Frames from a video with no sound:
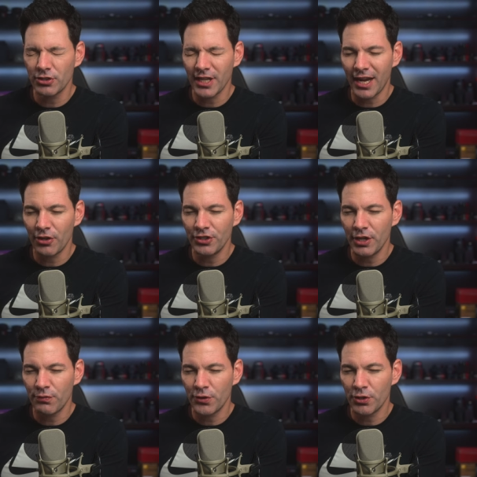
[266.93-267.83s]
dialed
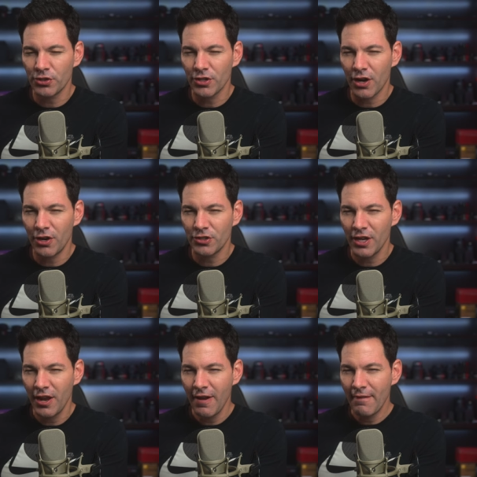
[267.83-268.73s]
in for your stars
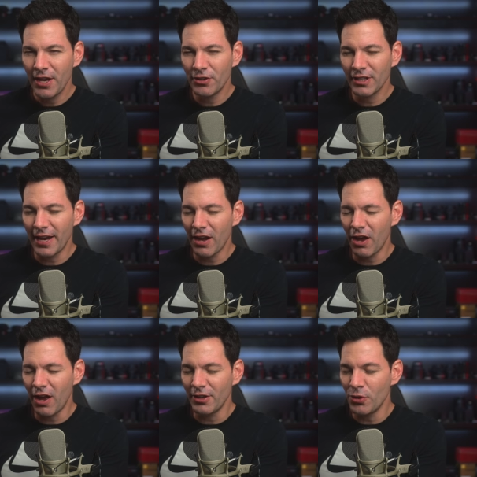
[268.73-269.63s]
and you're like,
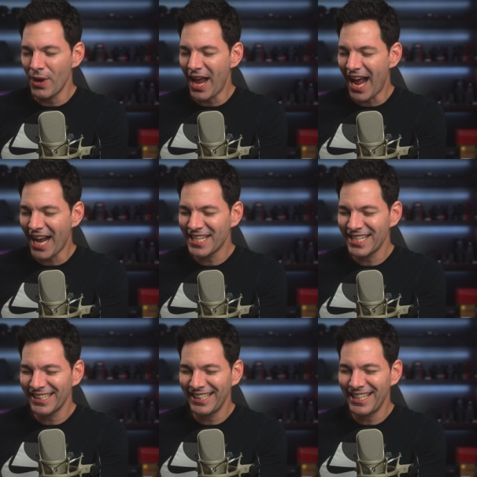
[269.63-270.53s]
you
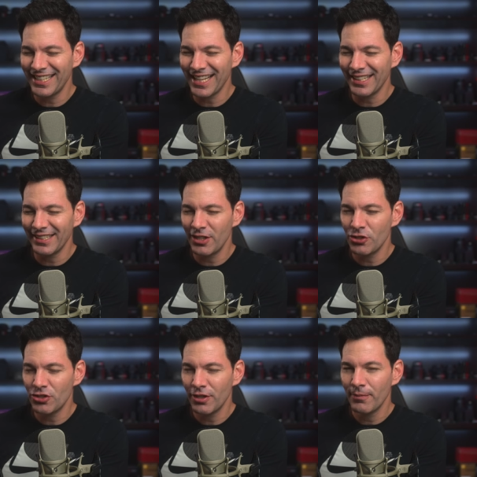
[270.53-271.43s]
accidentally hit that
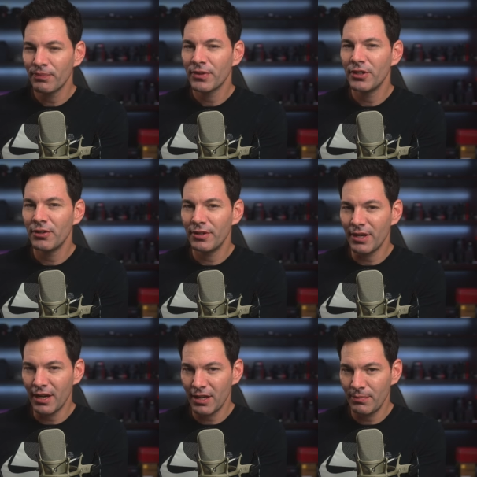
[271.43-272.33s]
lens, you're
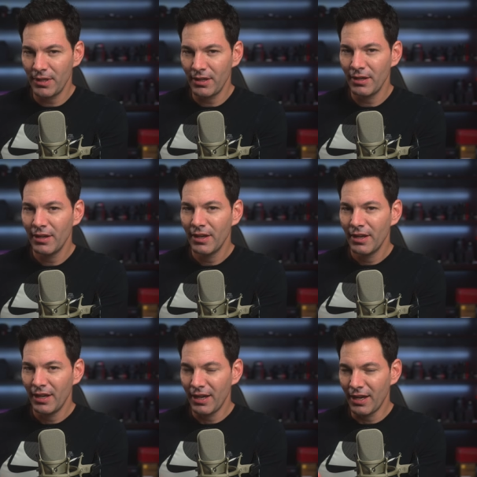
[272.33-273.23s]
not going to be
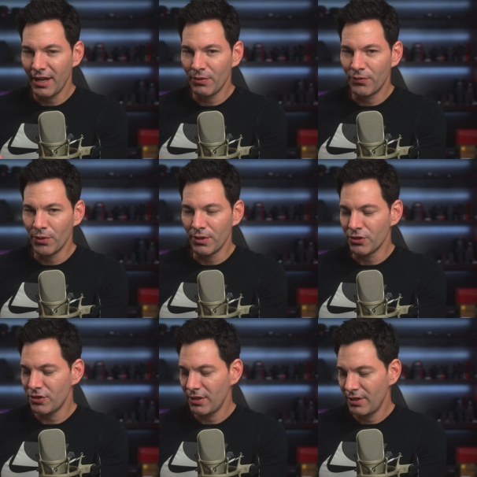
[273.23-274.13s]
uh, out of
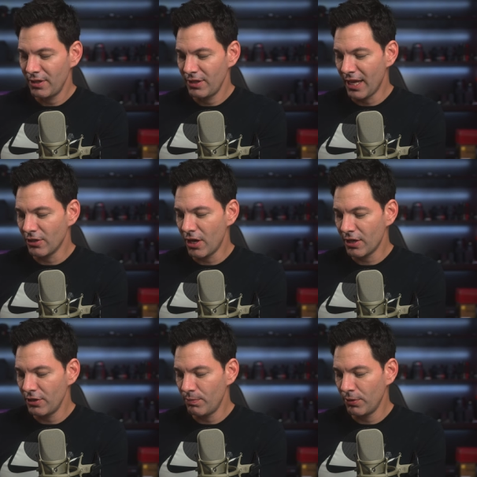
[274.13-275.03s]
focus that lock
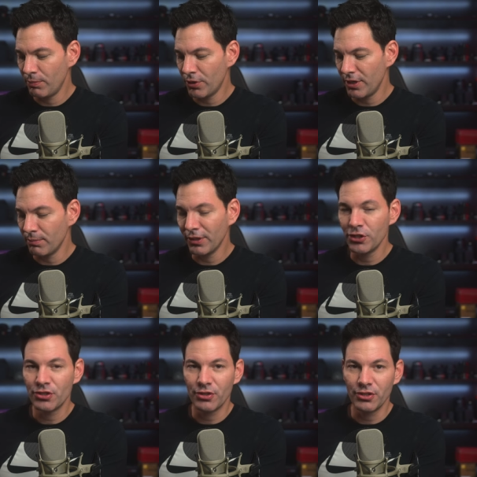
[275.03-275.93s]
and you put it in
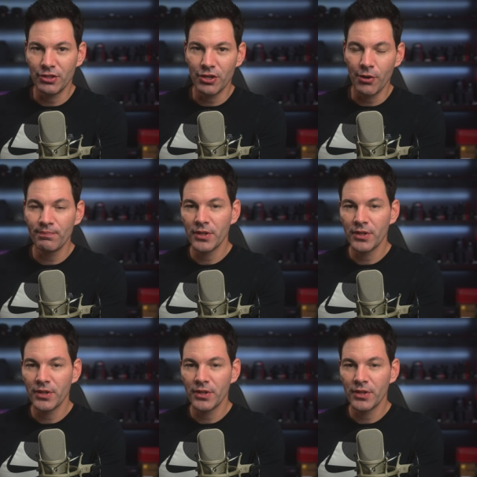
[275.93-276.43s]
place, you're good to go.